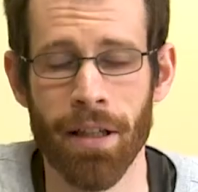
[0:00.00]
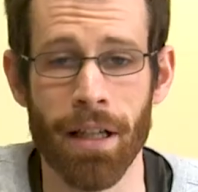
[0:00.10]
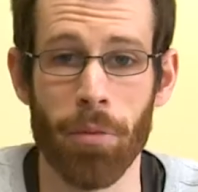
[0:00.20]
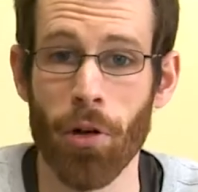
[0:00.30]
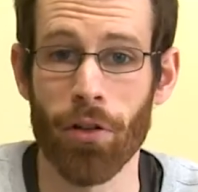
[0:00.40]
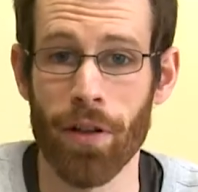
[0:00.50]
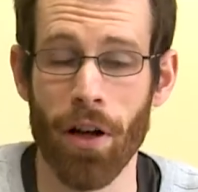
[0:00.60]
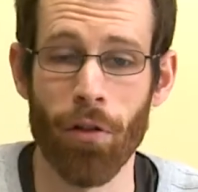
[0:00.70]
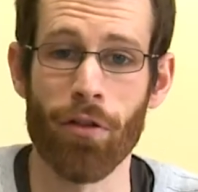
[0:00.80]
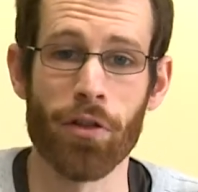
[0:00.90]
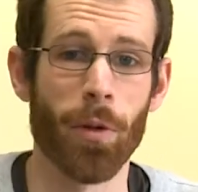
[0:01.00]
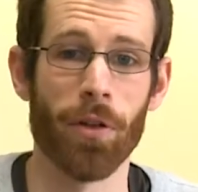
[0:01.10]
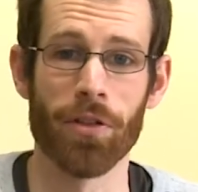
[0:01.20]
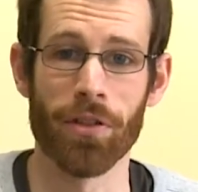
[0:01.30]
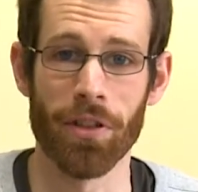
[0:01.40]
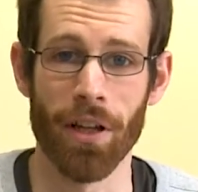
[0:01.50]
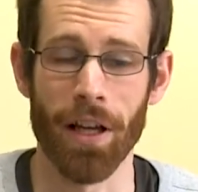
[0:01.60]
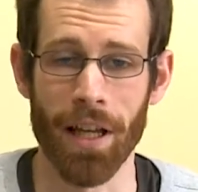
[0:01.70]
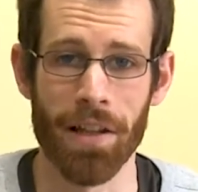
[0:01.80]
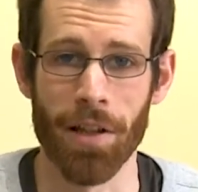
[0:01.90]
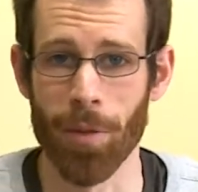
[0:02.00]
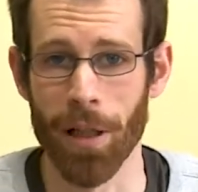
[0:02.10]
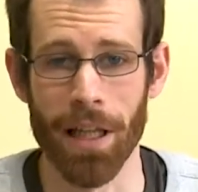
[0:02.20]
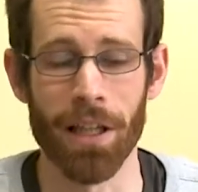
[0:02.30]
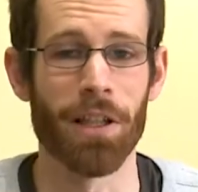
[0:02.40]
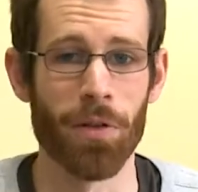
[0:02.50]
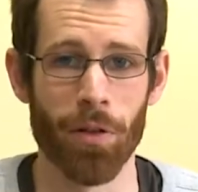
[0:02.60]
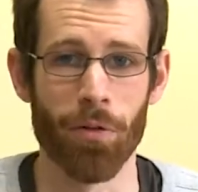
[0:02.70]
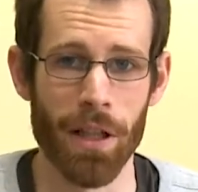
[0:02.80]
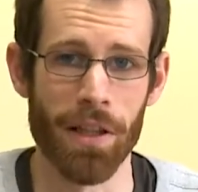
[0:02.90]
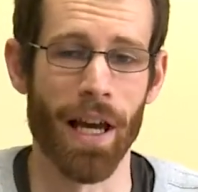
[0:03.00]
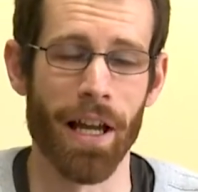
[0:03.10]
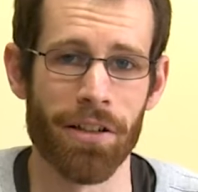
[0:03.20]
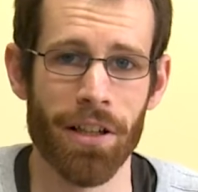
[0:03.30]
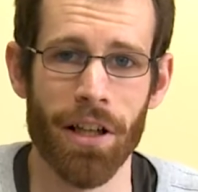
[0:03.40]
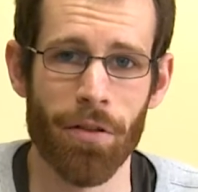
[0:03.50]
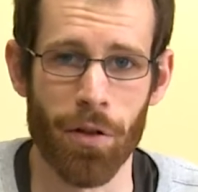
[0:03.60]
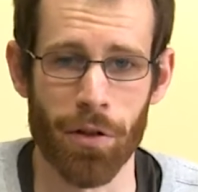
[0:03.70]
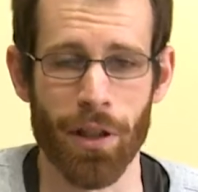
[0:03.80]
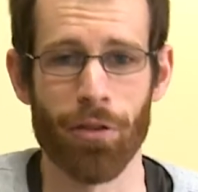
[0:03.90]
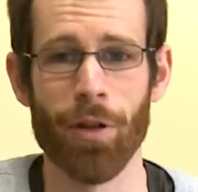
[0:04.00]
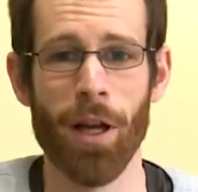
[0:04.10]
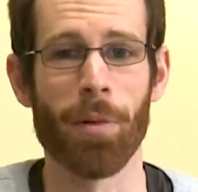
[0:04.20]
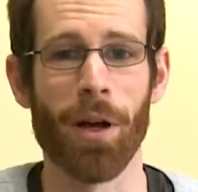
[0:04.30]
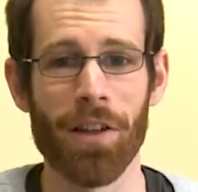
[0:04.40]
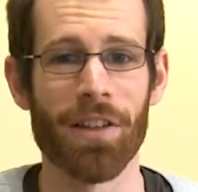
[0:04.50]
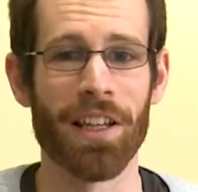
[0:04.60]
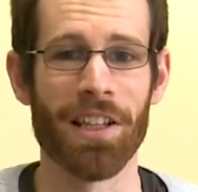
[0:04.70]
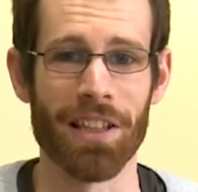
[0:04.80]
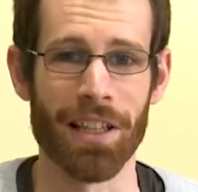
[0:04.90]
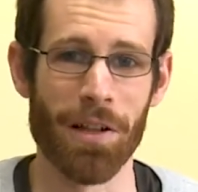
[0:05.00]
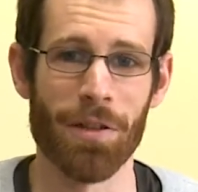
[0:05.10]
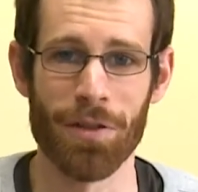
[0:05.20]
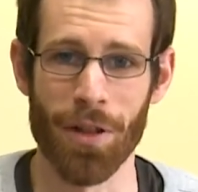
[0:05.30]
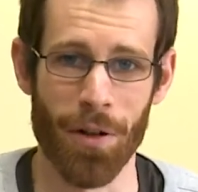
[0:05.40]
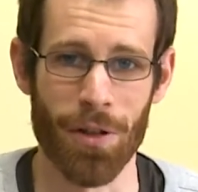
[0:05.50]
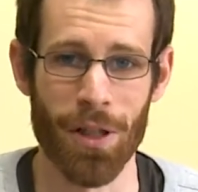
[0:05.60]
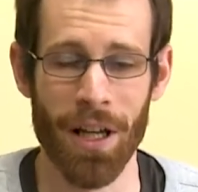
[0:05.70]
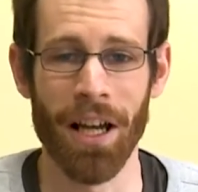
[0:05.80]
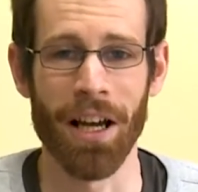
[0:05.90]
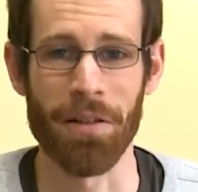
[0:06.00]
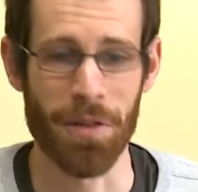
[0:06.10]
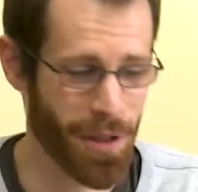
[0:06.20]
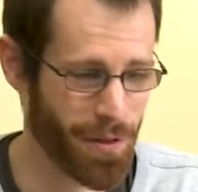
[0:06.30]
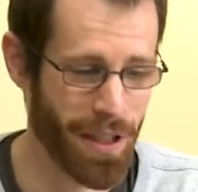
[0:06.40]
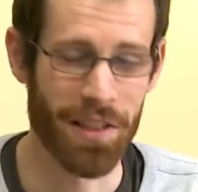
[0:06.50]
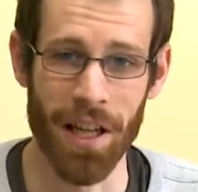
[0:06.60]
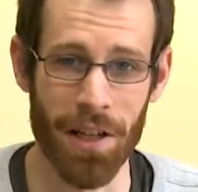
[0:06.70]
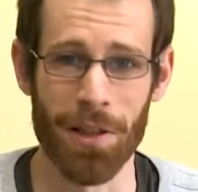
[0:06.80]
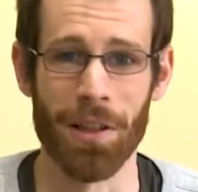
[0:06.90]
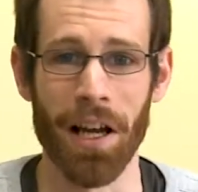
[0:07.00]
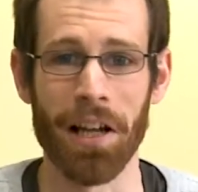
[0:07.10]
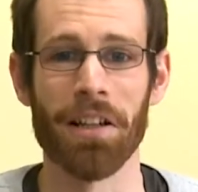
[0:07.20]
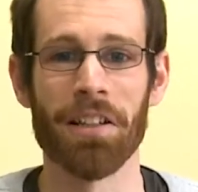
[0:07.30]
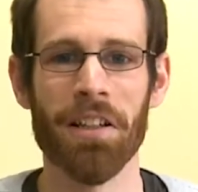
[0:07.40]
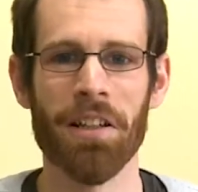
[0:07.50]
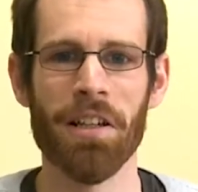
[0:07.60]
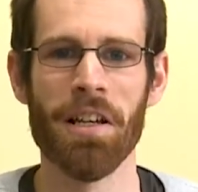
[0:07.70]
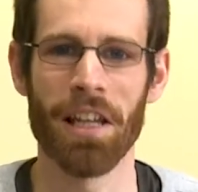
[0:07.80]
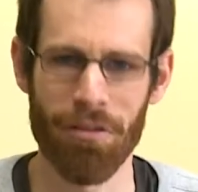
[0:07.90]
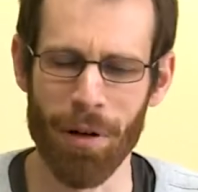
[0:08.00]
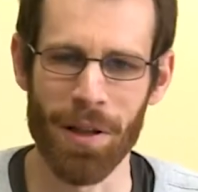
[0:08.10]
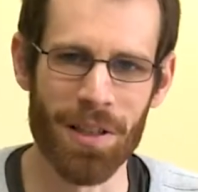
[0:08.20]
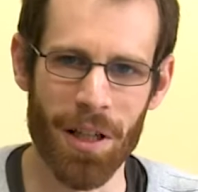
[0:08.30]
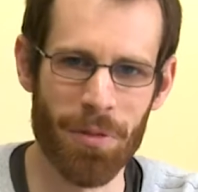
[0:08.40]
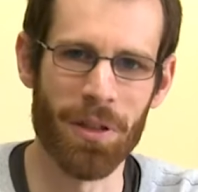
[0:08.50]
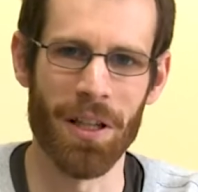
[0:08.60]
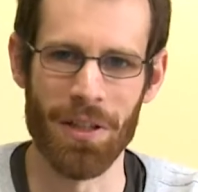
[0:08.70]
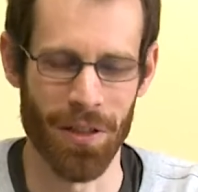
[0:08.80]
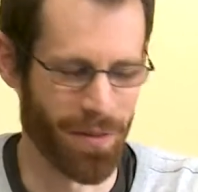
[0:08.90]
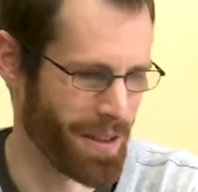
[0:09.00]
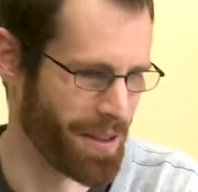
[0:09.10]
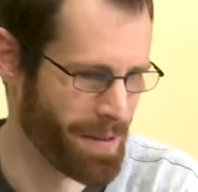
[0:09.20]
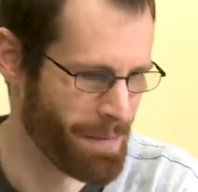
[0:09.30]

Now, I'm not going to read the whole of the response. Again, there'll be a link, you can read that for yourself, but I think it's a load of tosh. And I'm just going to read a section and give my interpretation of it.